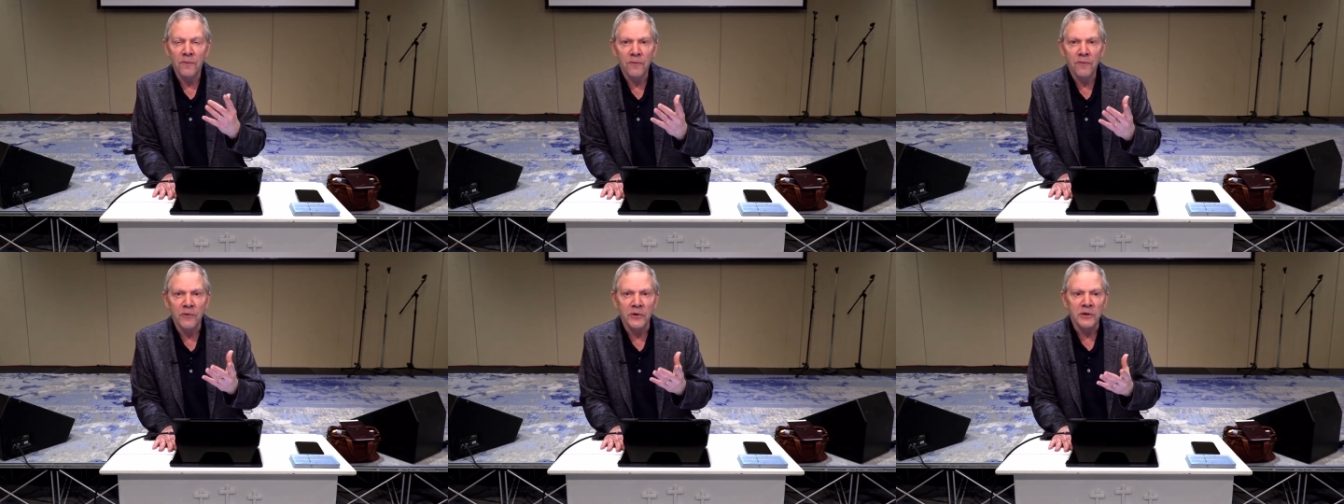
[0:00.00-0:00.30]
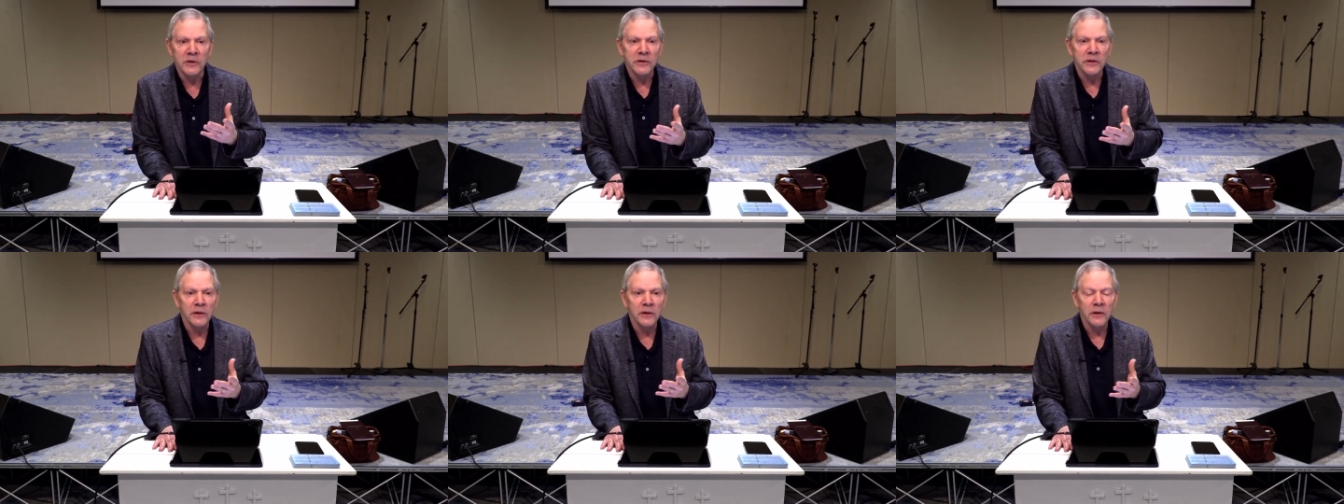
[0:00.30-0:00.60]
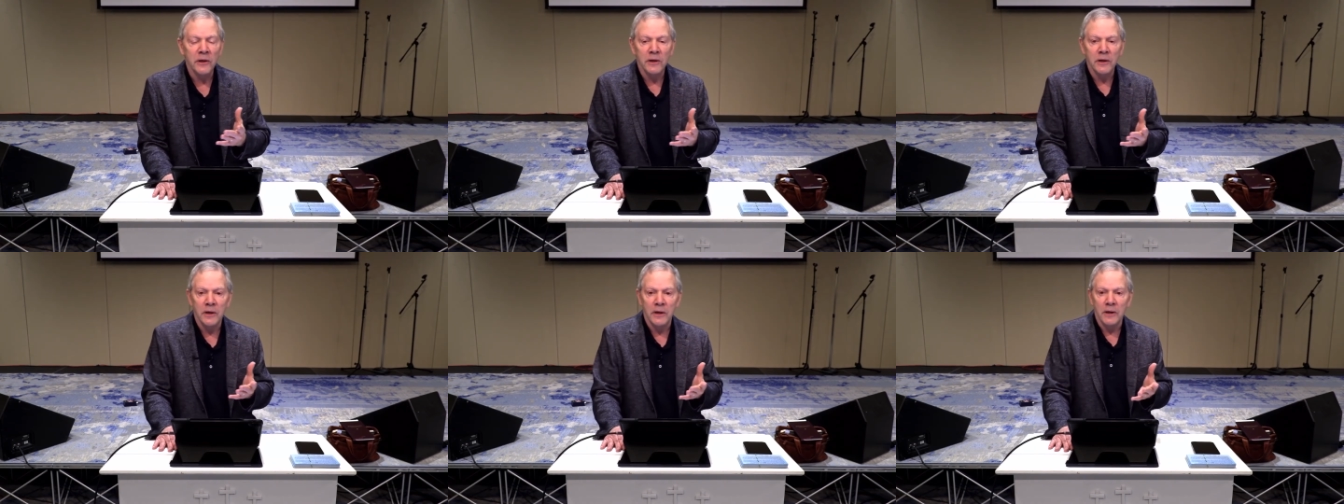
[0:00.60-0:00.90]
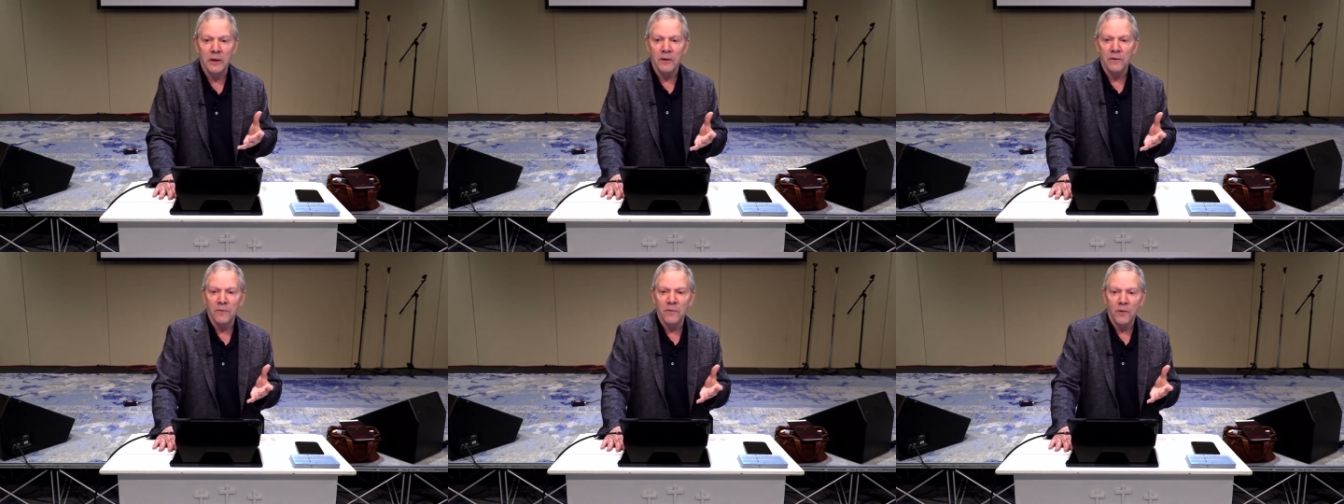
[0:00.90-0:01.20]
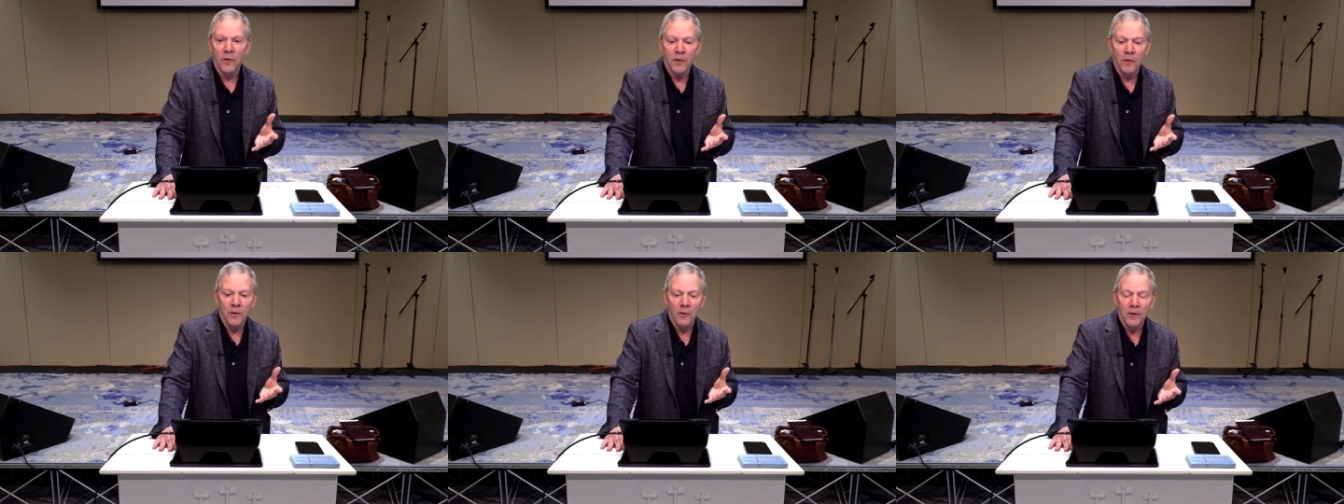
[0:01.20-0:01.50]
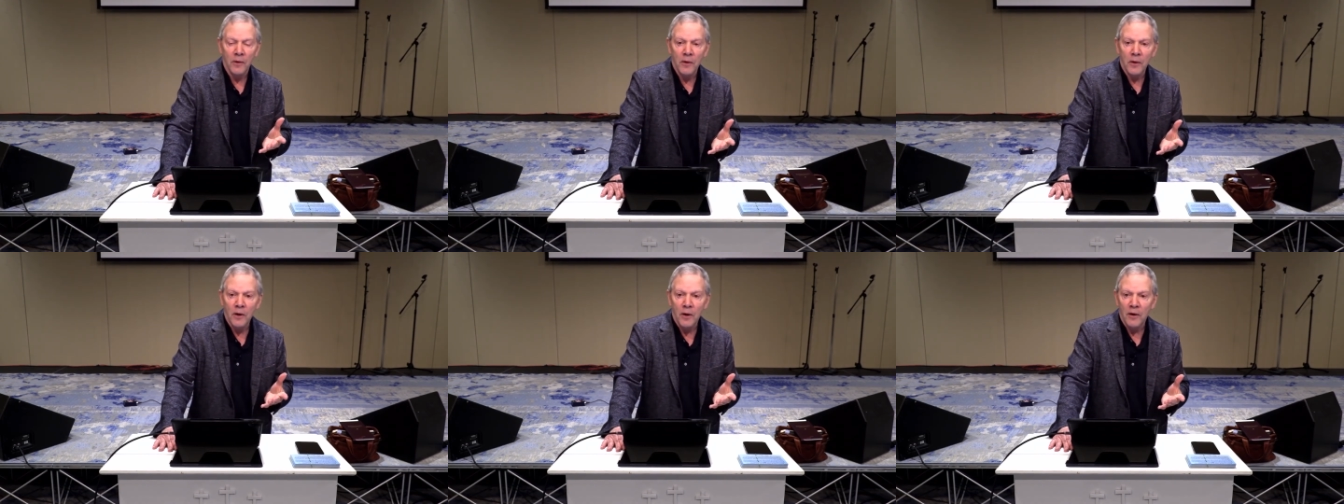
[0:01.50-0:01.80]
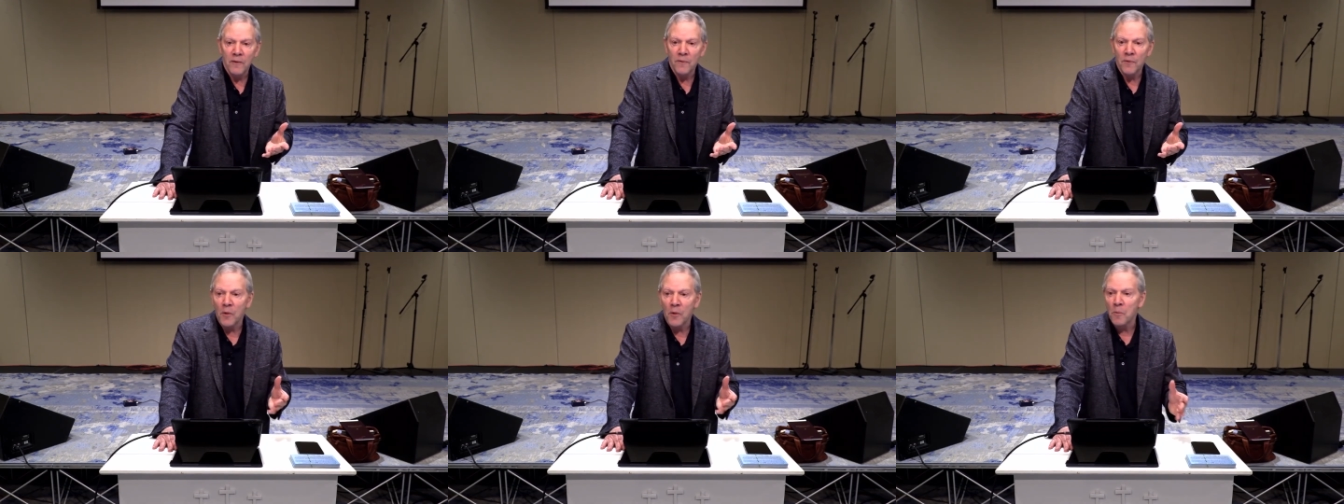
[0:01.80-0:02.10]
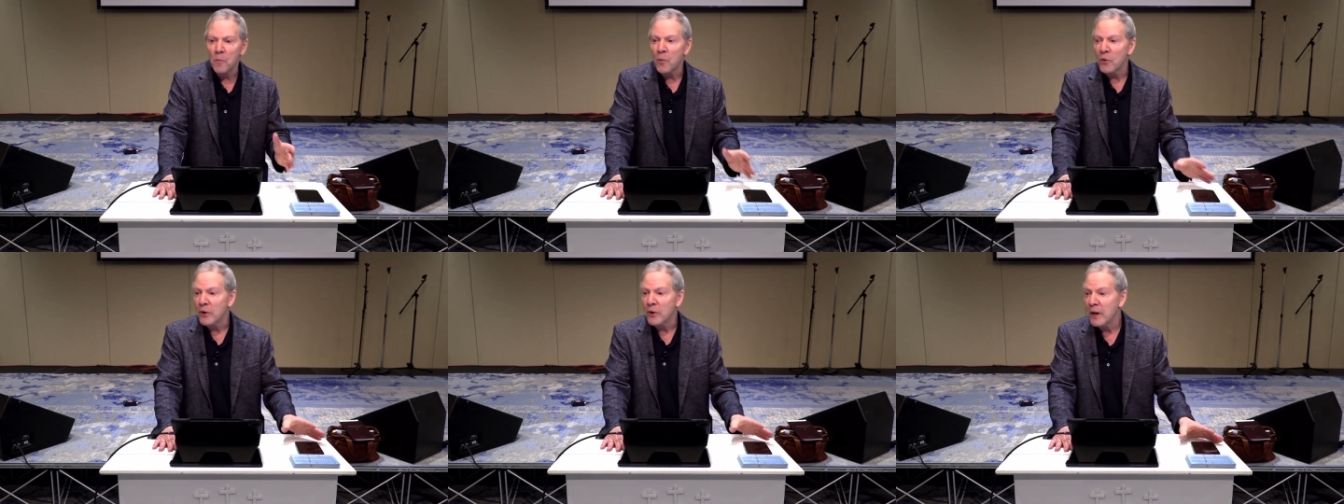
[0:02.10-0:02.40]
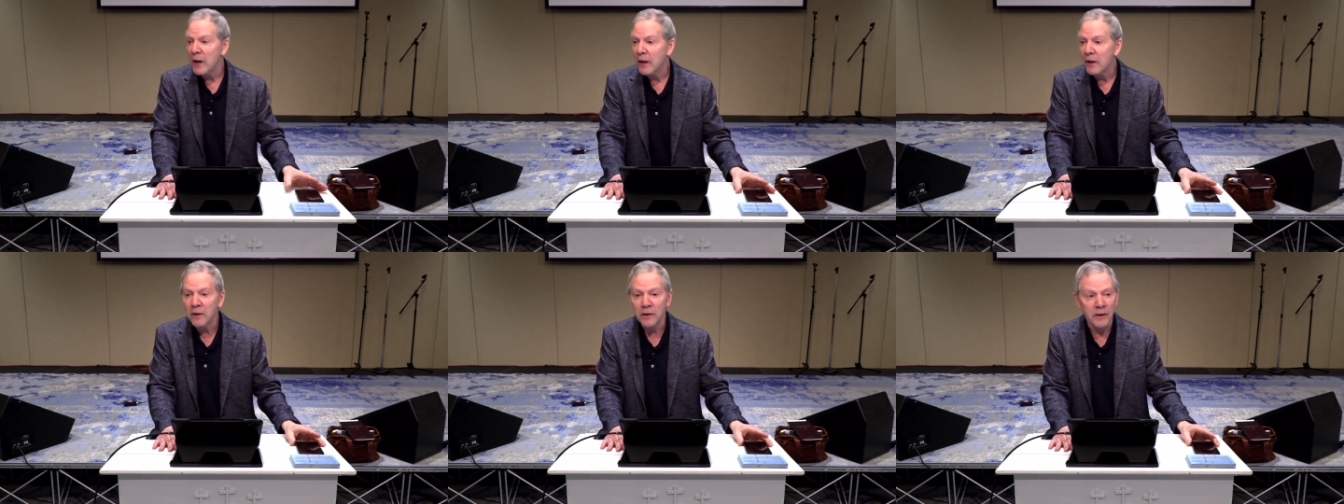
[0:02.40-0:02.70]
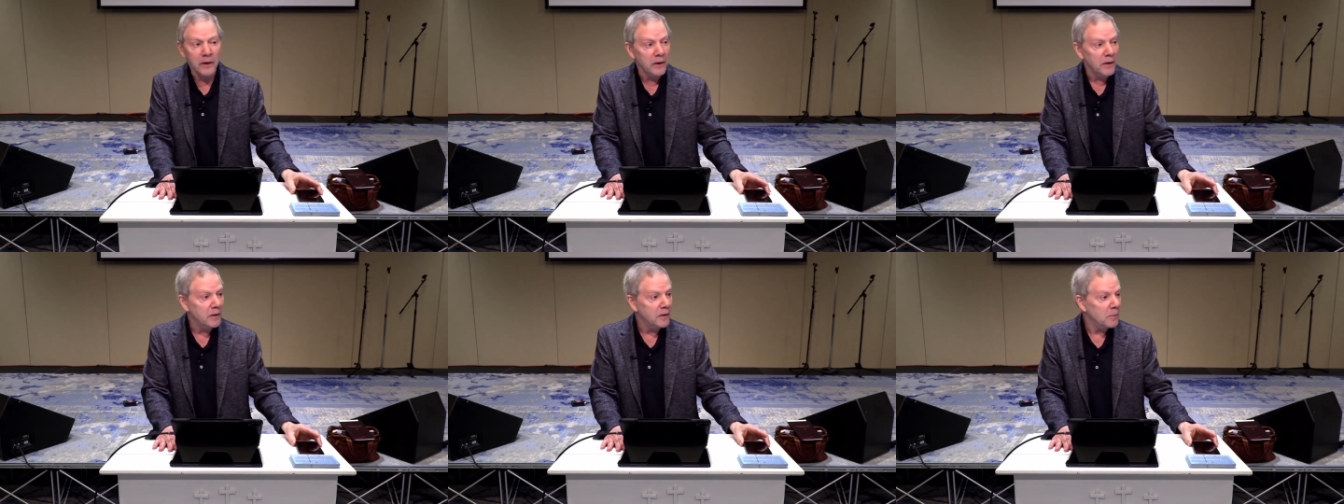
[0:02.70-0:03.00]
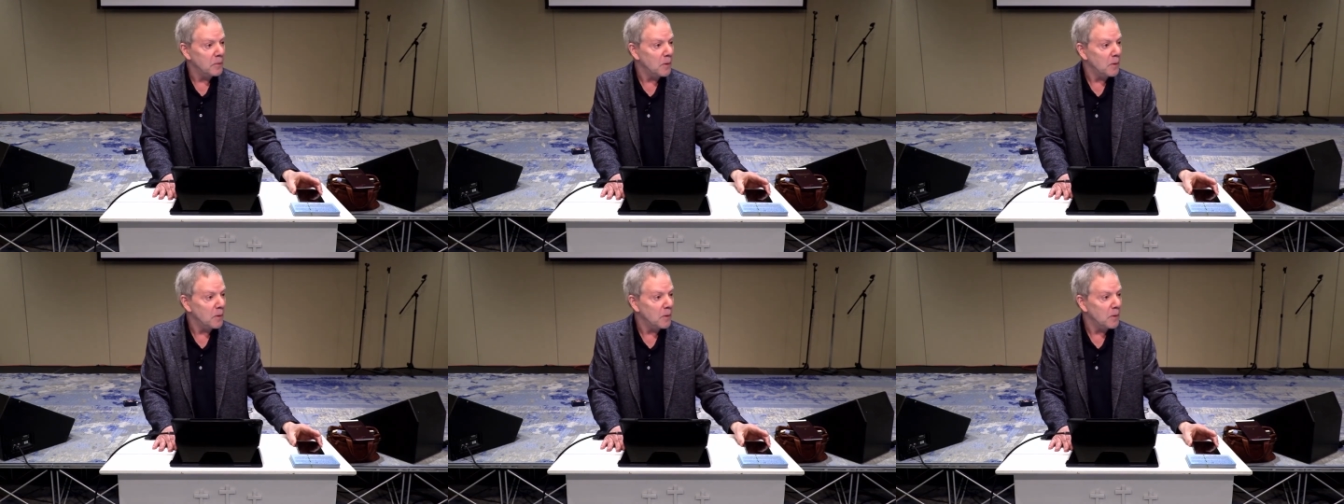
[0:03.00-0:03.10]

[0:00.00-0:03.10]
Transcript: fragility of our mortality is